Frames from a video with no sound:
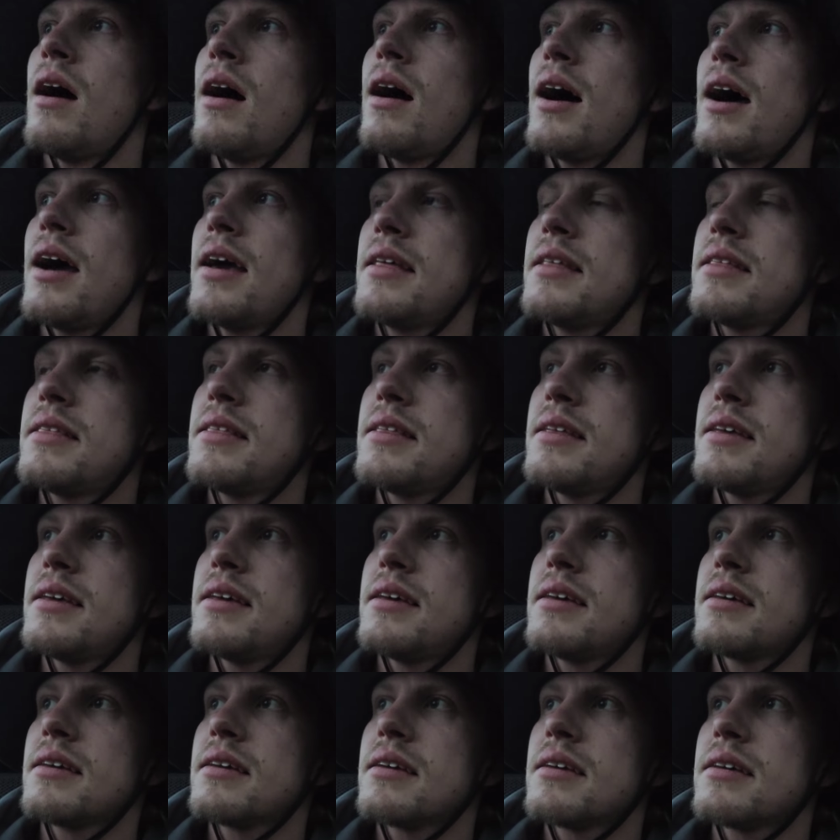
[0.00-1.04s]
I
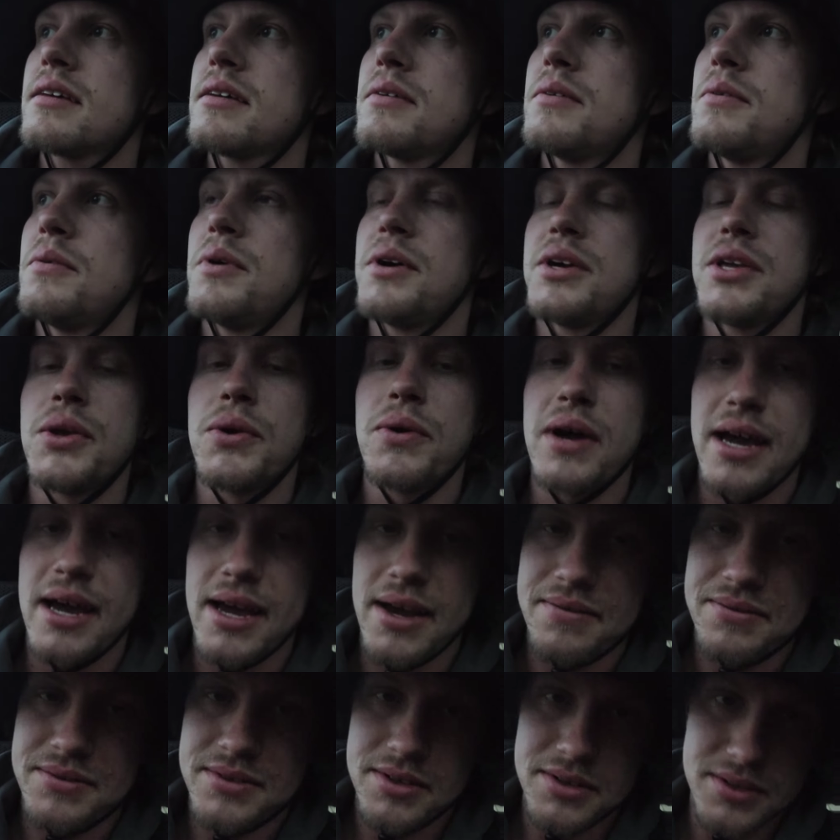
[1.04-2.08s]
think what you
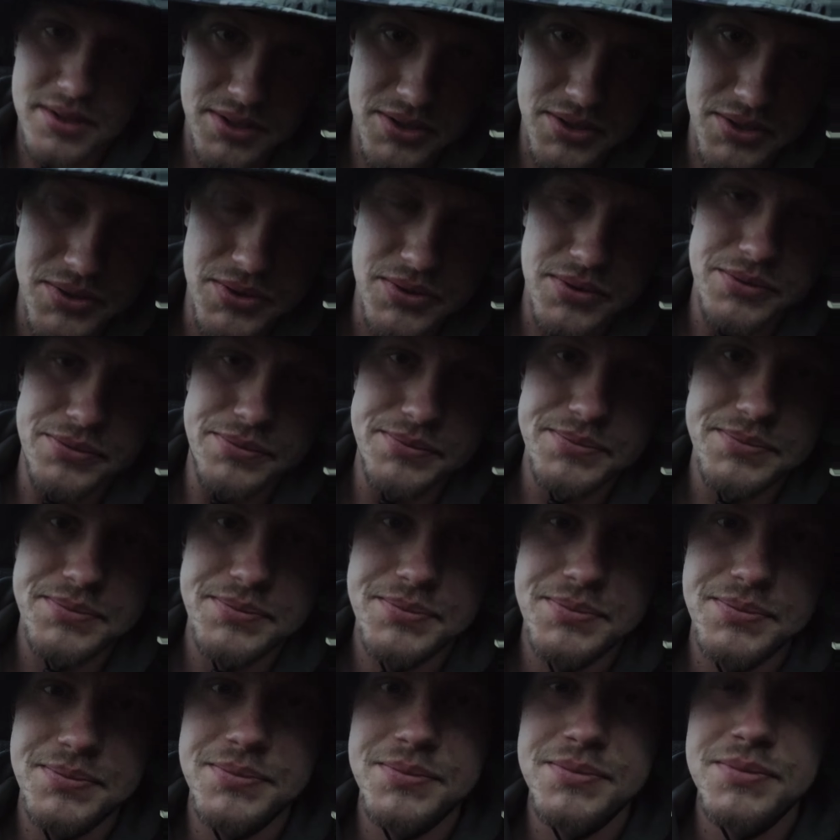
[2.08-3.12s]
have to do
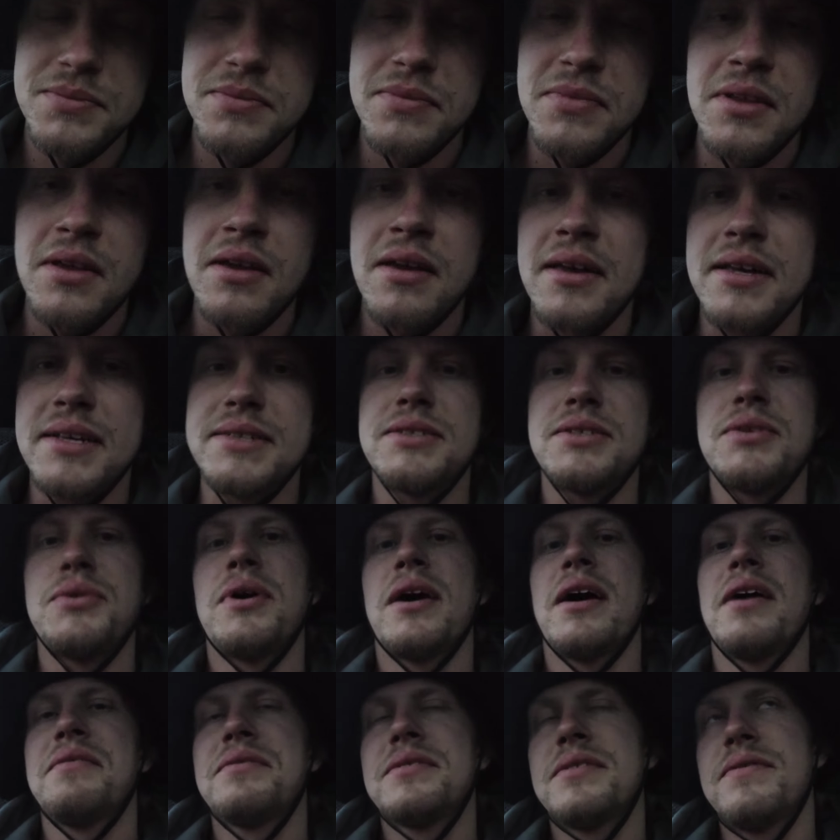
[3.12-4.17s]
is you
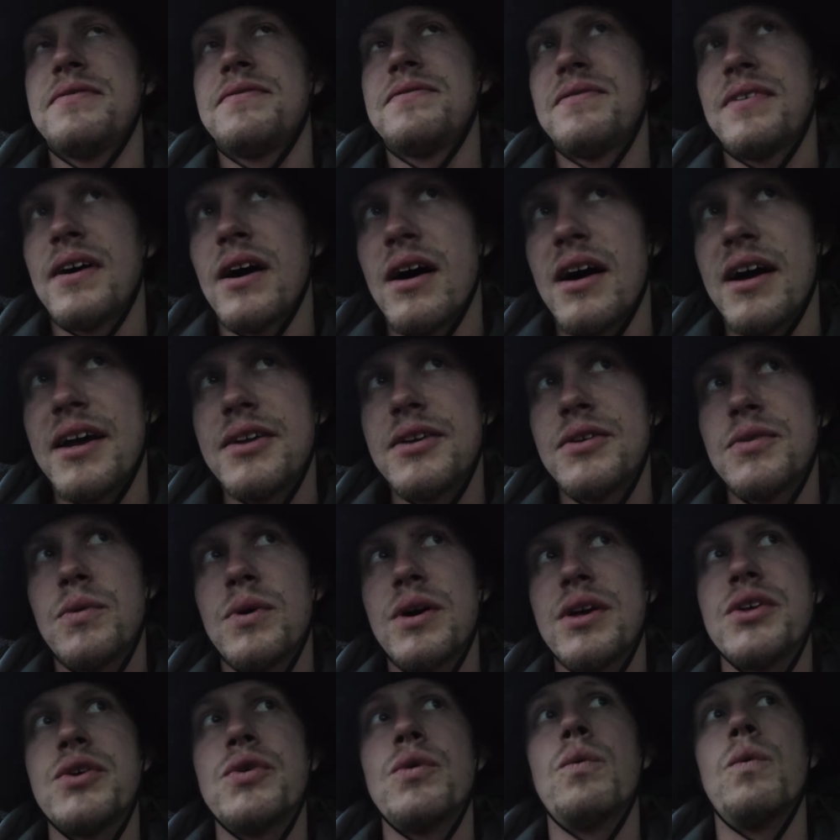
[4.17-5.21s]
have to find
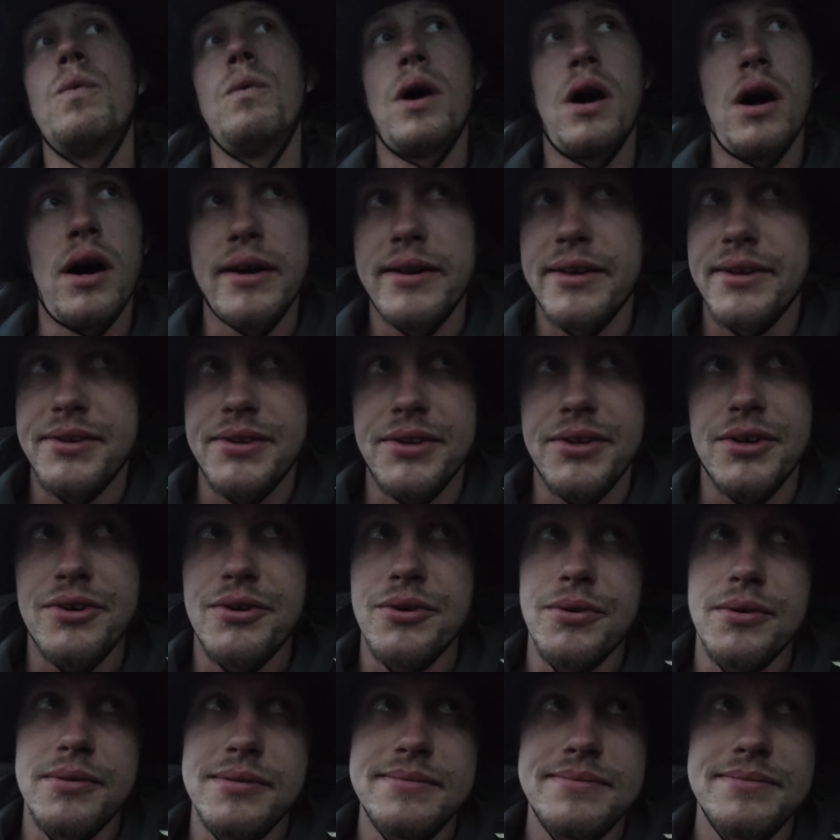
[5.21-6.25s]
what you want to
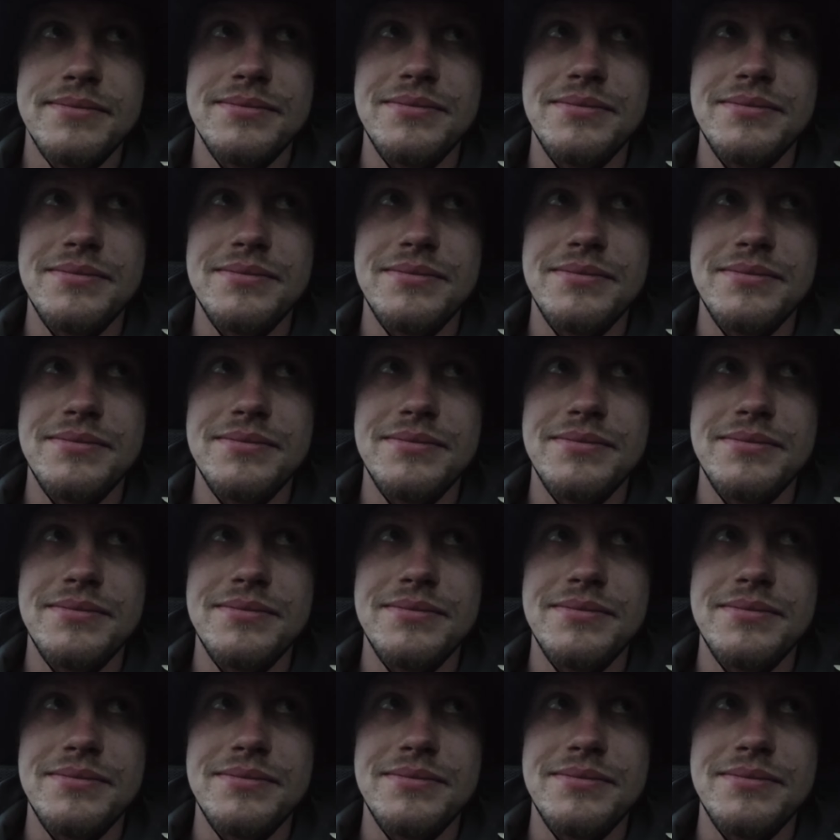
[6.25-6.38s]
do.